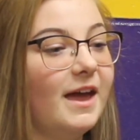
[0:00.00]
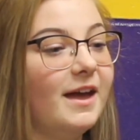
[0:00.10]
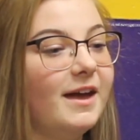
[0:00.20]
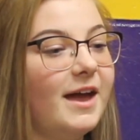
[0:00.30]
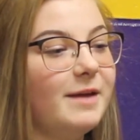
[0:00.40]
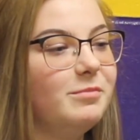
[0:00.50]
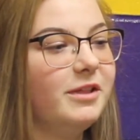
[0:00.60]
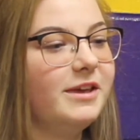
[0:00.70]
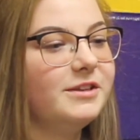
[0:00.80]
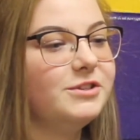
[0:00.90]
I
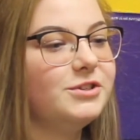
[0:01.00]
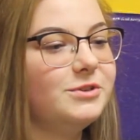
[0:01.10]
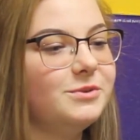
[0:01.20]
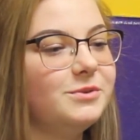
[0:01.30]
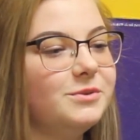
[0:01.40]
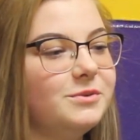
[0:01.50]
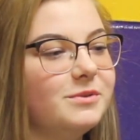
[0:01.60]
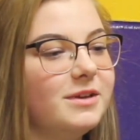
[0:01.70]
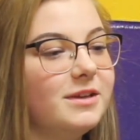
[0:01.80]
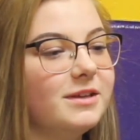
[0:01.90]
plan
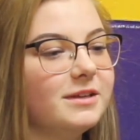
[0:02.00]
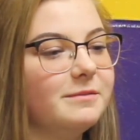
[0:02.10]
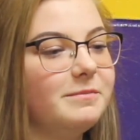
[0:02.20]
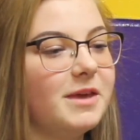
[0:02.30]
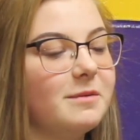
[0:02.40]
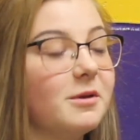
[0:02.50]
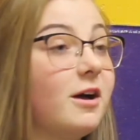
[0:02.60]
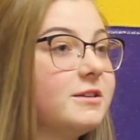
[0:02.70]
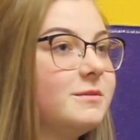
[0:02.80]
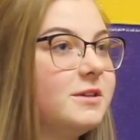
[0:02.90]
to become a
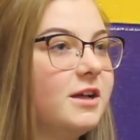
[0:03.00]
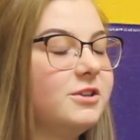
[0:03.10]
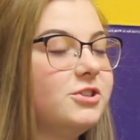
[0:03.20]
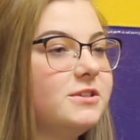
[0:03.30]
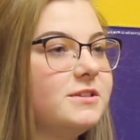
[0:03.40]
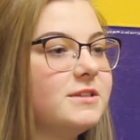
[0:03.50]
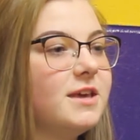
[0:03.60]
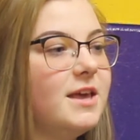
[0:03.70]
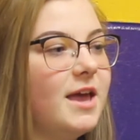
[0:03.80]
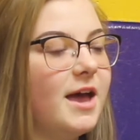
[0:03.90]
cosmetologist
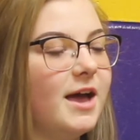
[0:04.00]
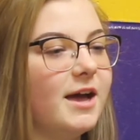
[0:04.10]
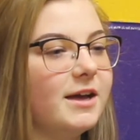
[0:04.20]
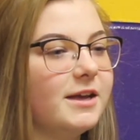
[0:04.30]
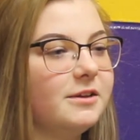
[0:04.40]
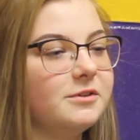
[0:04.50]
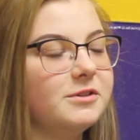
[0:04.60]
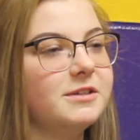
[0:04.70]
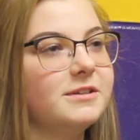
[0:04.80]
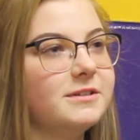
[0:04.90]
and
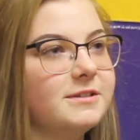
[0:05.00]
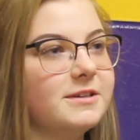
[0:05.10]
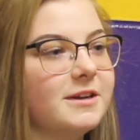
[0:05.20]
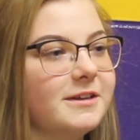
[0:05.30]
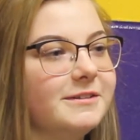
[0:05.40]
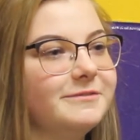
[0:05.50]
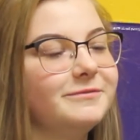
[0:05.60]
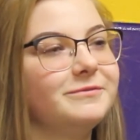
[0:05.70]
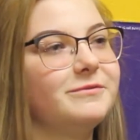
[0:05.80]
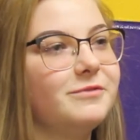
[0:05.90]
go to Xenon
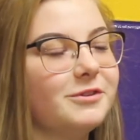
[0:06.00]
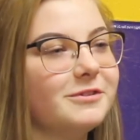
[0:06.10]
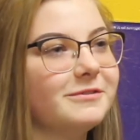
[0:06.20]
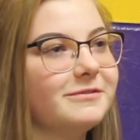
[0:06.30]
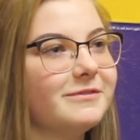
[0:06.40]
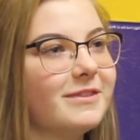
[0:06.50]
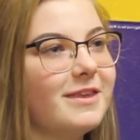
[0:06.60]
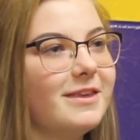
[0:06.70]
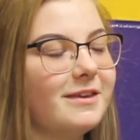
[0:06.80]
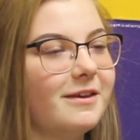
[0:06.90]
for
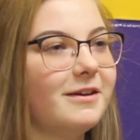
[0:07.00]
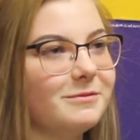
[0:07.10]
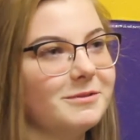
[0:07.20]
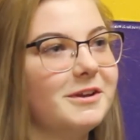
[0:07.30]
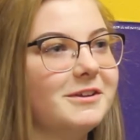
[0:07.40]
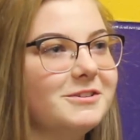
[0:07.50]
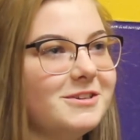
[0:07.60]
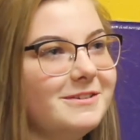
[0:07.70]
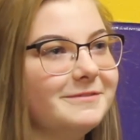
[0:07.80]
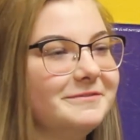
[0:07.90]

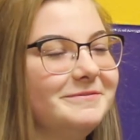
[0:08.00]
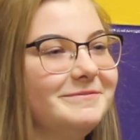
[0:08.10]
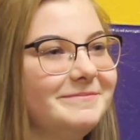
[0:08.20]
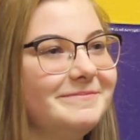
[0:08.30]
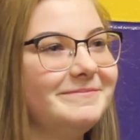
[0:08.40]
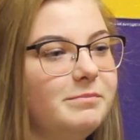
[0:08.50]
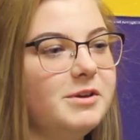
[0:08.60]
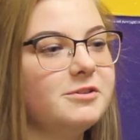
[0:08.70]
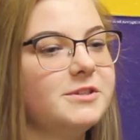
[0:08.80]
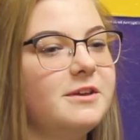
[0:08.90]
cosmetology.
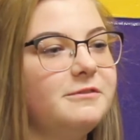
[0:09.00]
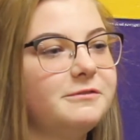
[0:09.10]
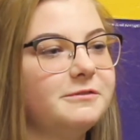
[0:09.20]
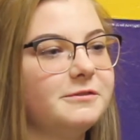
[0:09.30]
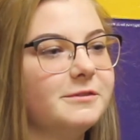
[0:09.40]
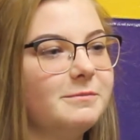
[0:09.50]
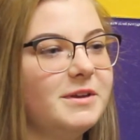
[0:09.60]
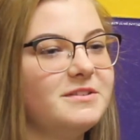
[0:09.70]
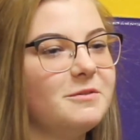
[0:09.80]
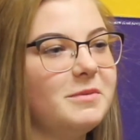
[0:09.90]
Be yourself,
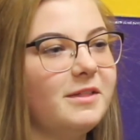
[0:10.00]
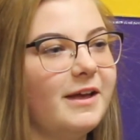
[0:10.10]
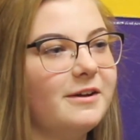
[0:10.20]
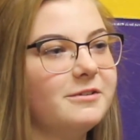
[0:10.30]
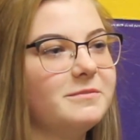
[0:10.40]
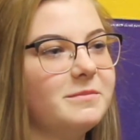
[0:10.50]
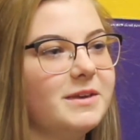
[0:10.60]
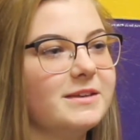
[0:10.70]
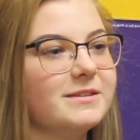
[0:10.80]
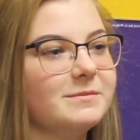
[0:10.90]
but don't be loud
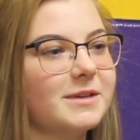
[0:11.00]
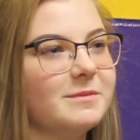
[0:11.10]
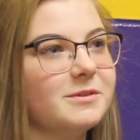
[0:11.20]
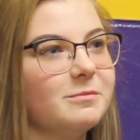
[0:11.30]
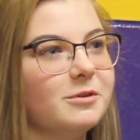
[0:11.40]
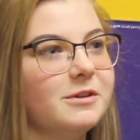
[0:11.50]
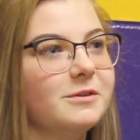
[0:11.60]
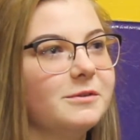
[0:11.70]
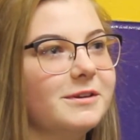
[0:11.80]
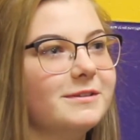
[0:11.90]
because sometimes I'm pretty
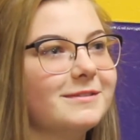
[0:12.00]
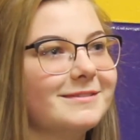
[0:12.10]
annoying.